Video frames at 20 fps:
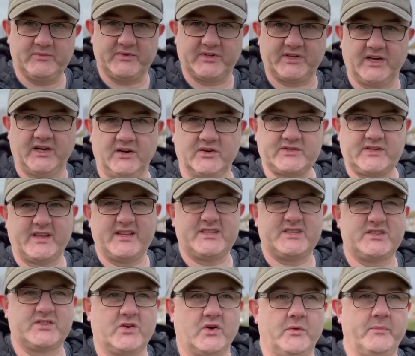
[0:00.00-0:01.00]
with the girls. I think
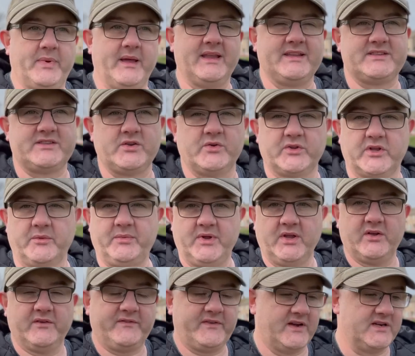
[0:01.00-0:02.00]
she's got a bit to do on the
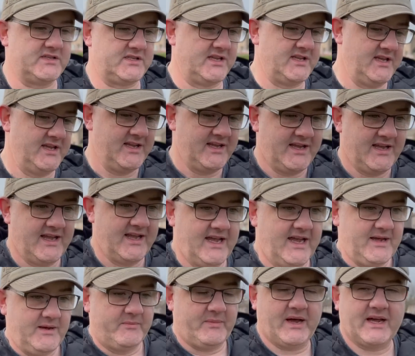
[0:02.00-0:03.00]
computer first.
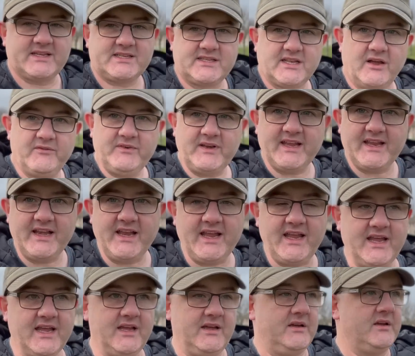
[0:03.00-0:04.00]
But it's lovely,
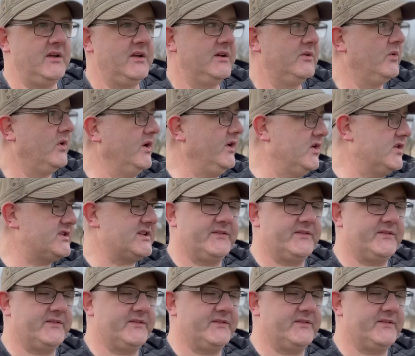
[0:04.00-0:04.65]
isn't it? What a nice